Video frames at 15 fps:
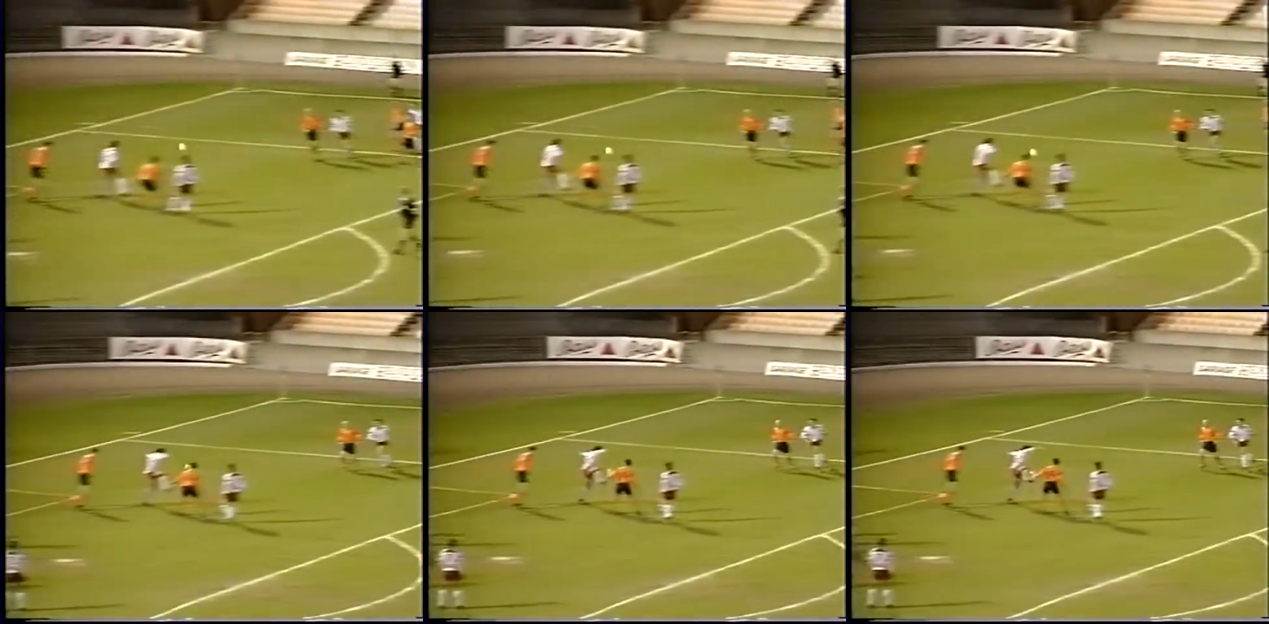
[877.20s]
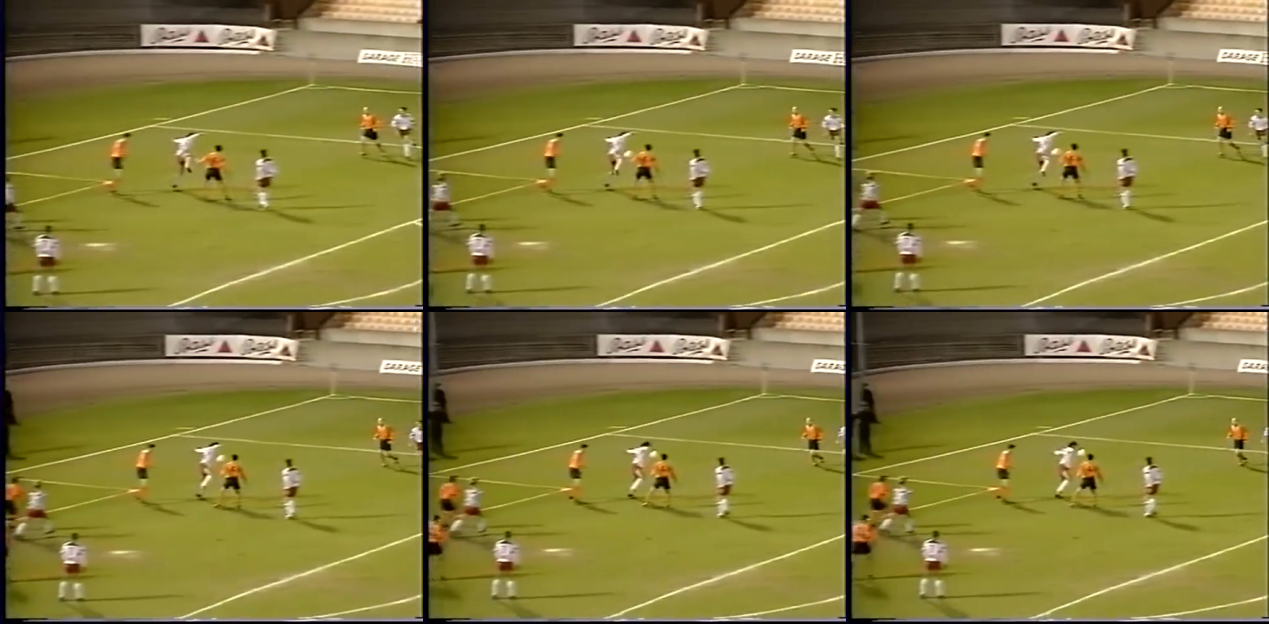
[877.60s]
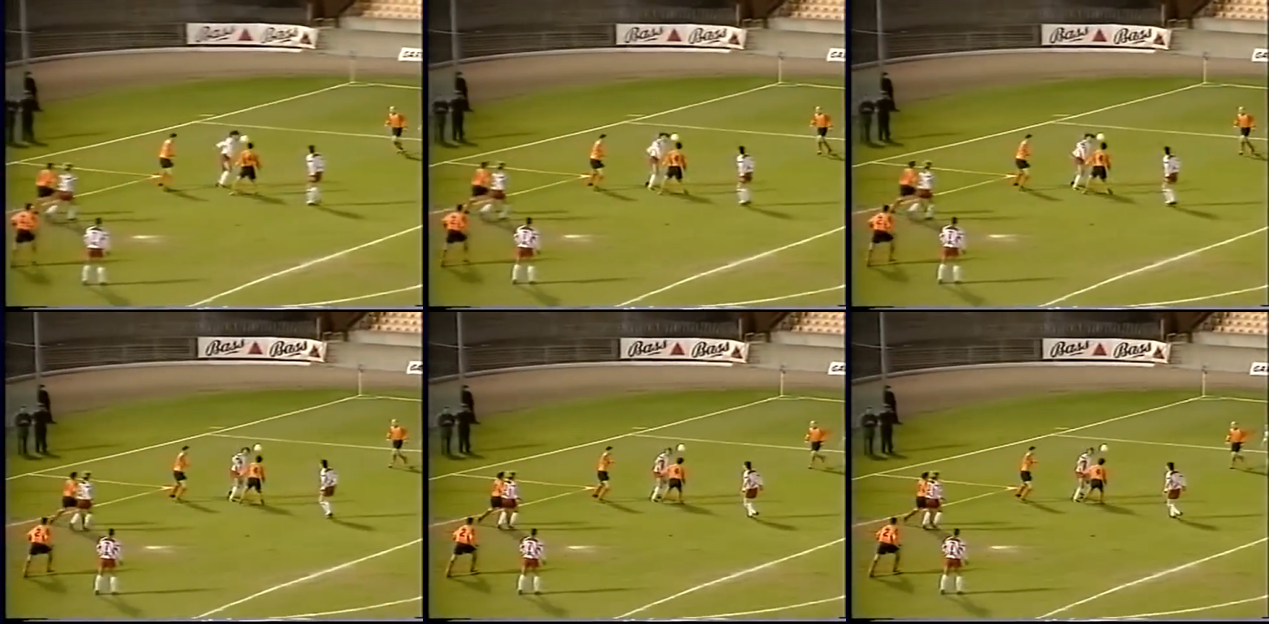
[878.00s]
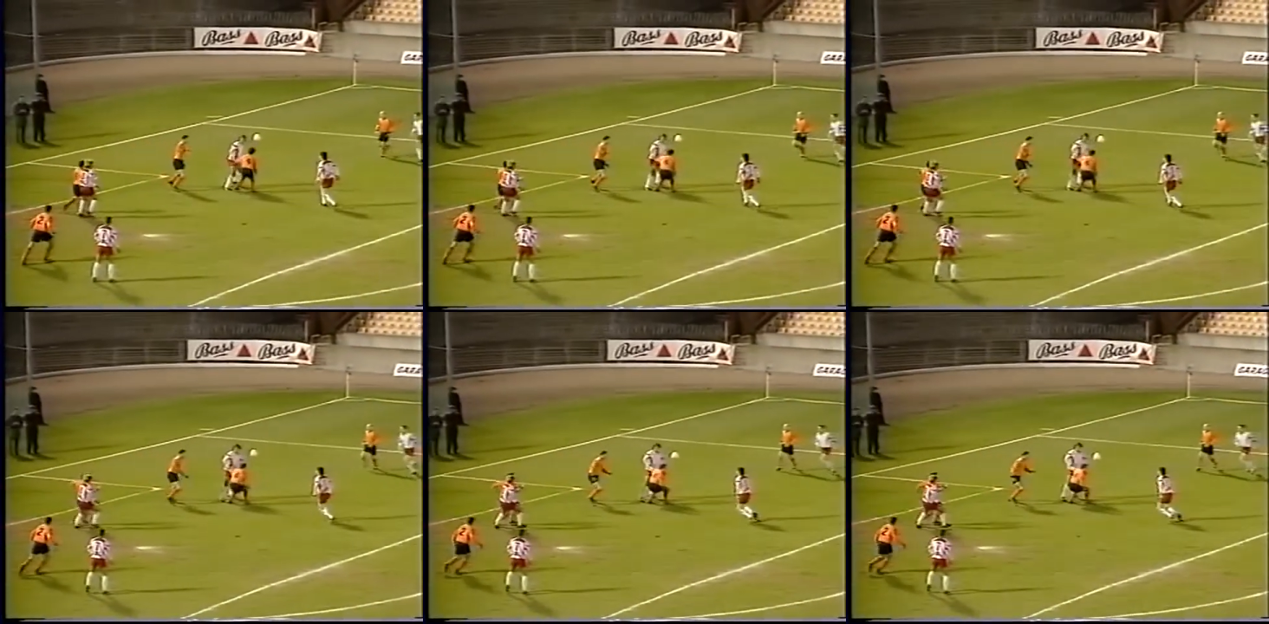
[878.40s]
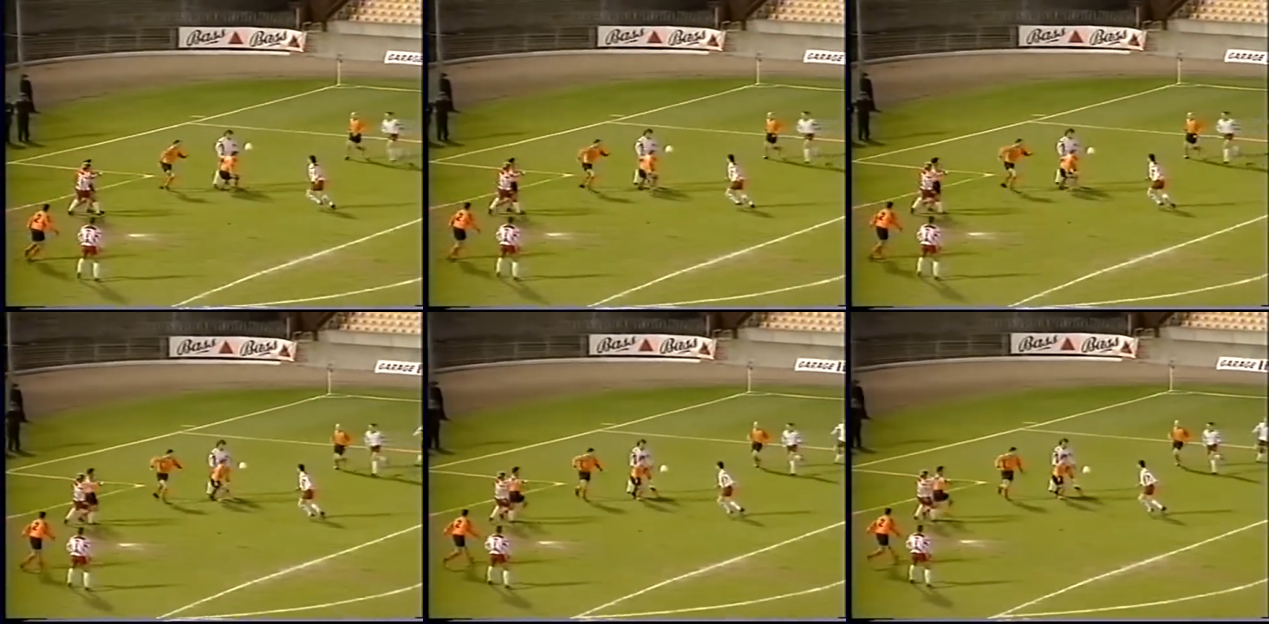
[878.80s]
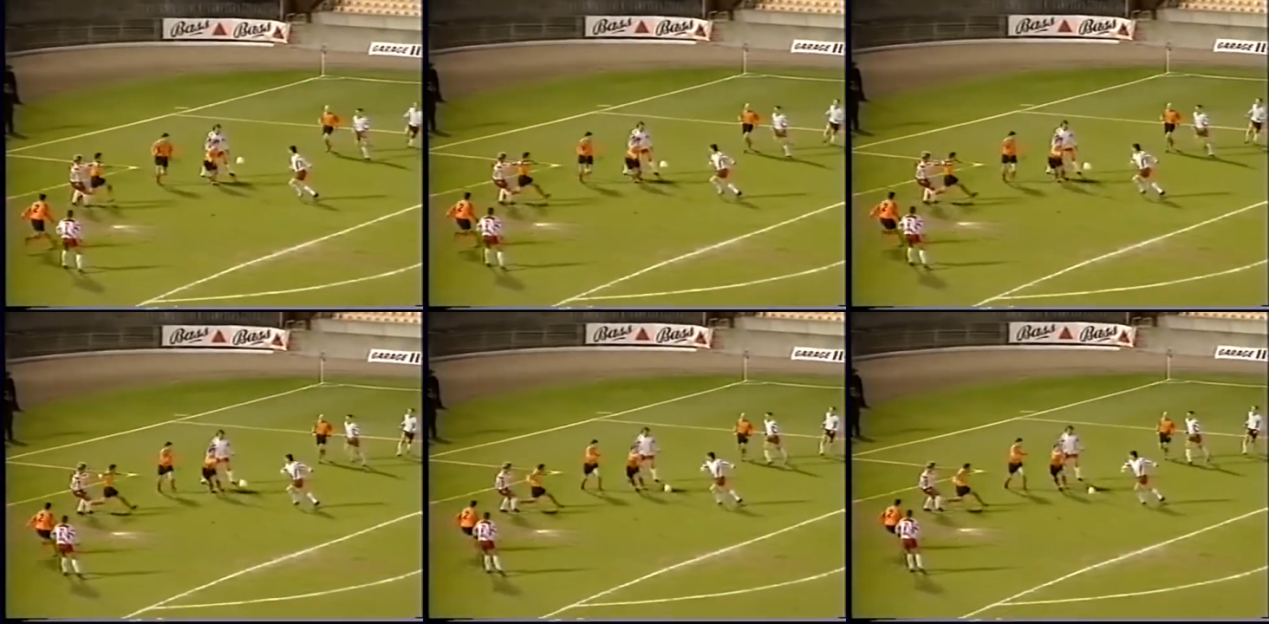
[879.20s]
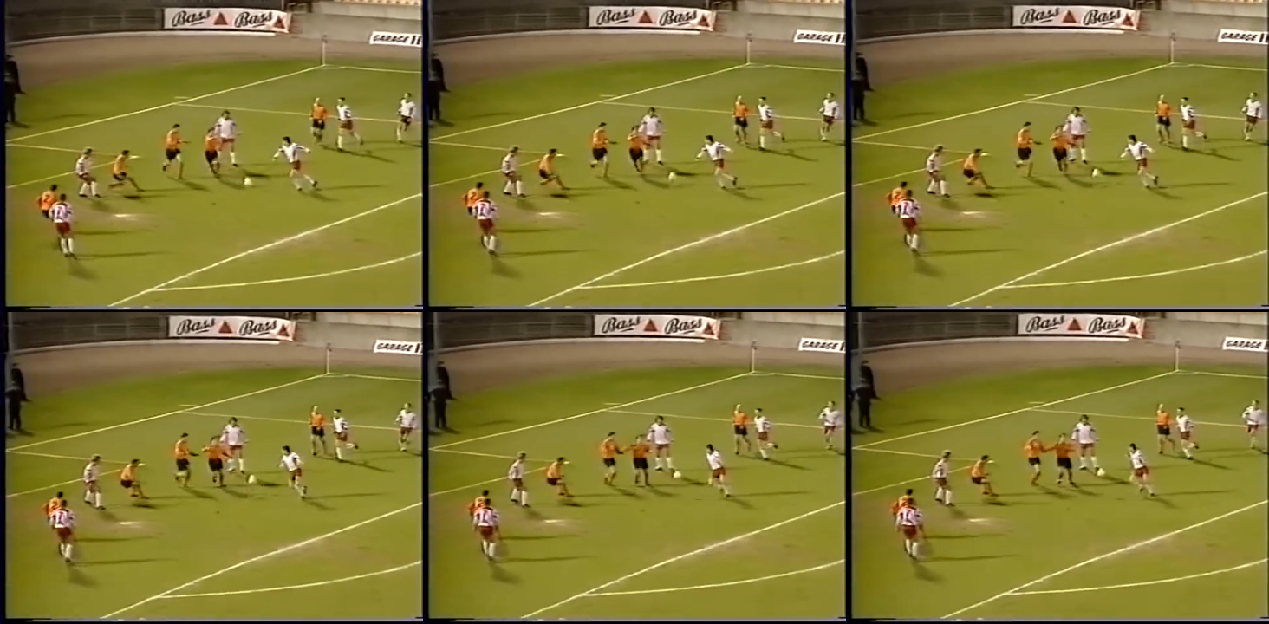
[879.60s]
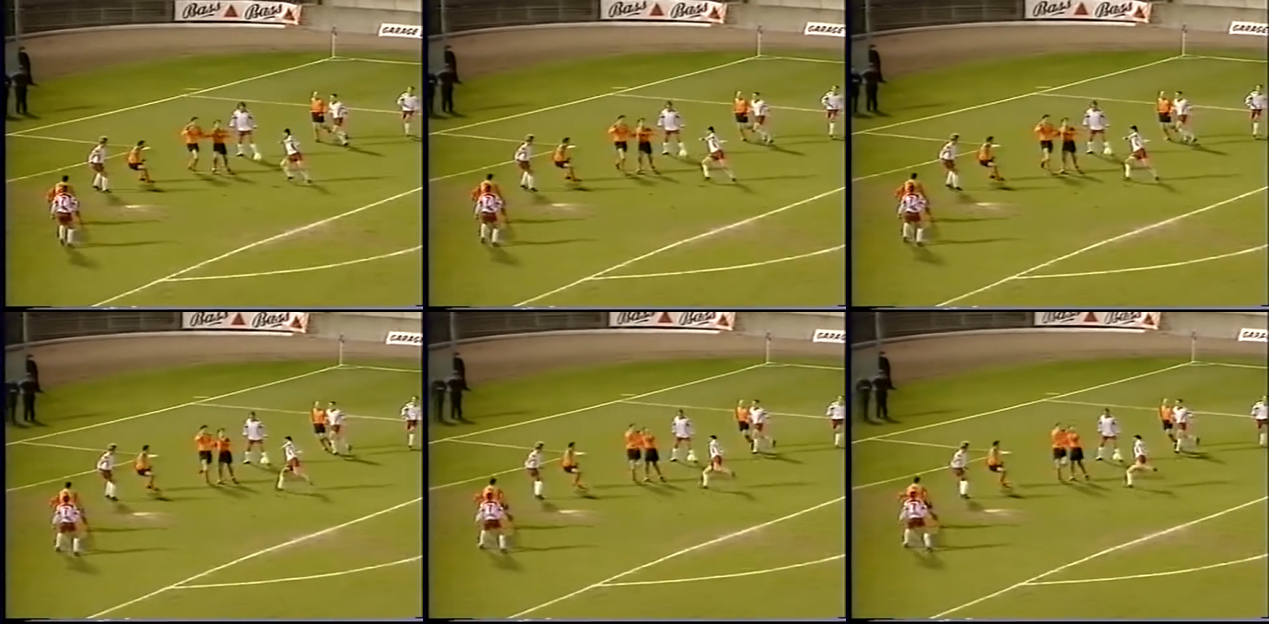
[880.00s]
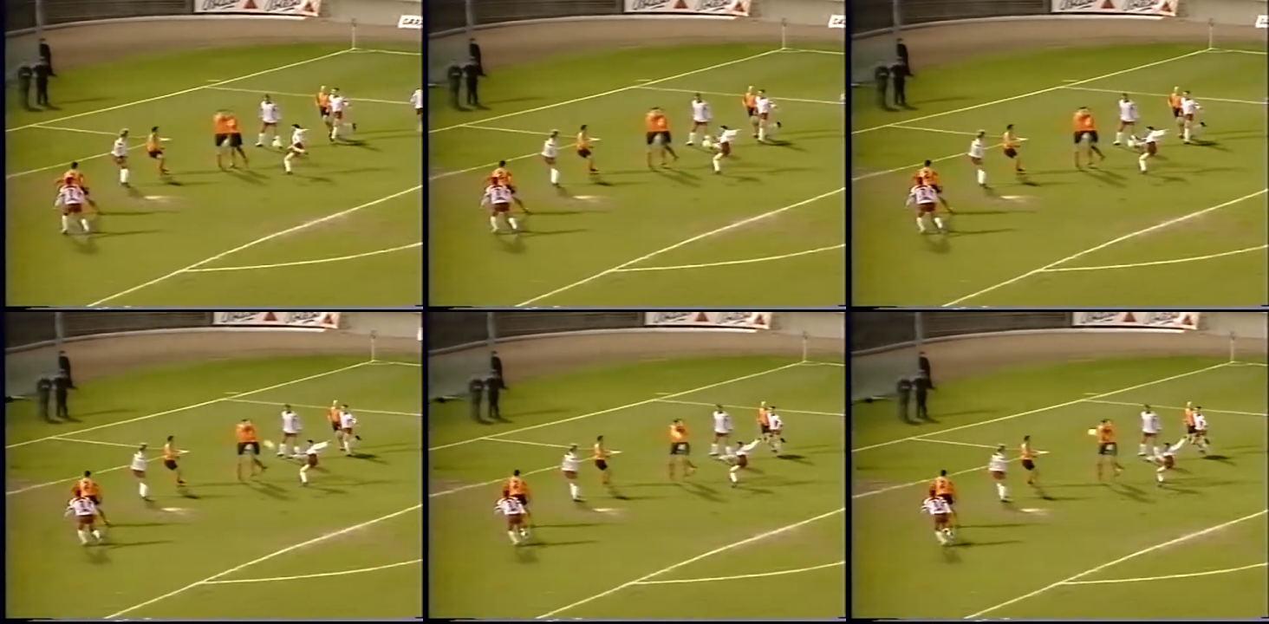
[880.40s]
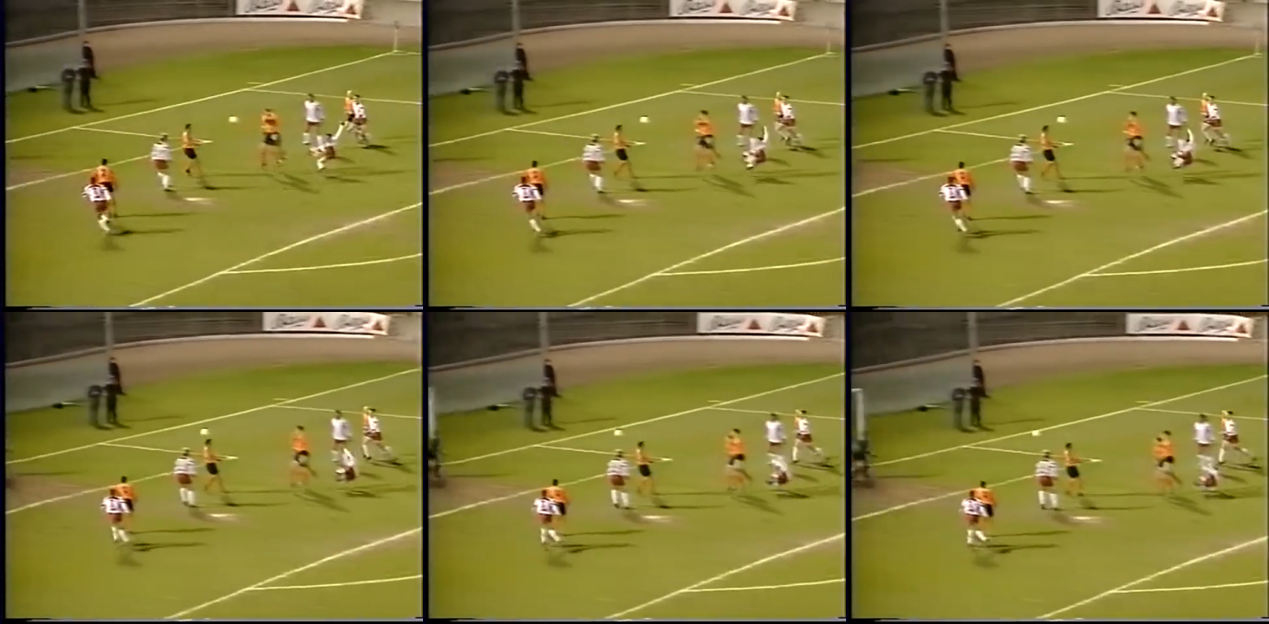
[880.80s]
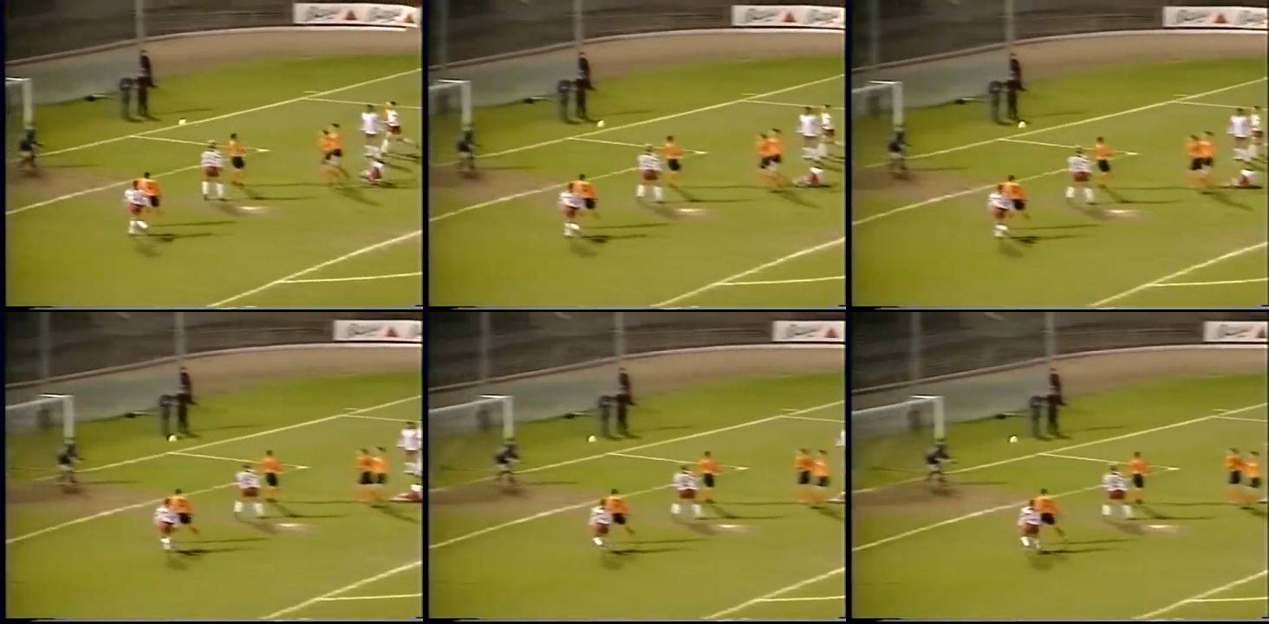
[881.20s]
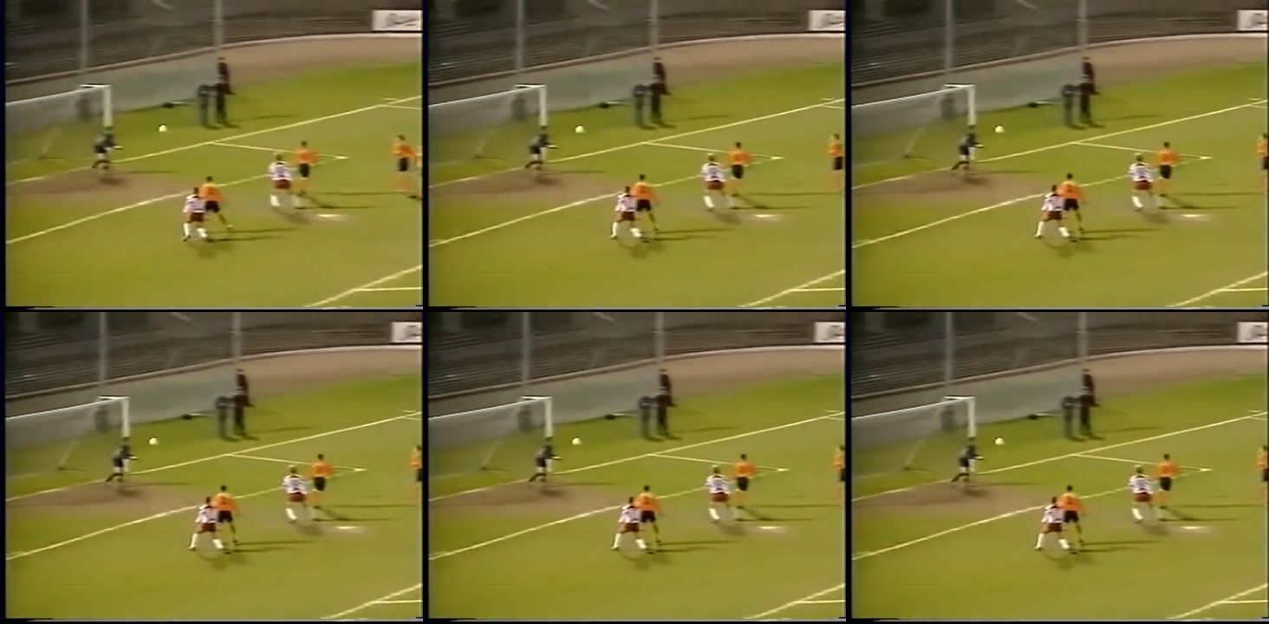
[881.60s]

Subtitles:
Nobody's mouth can be seen.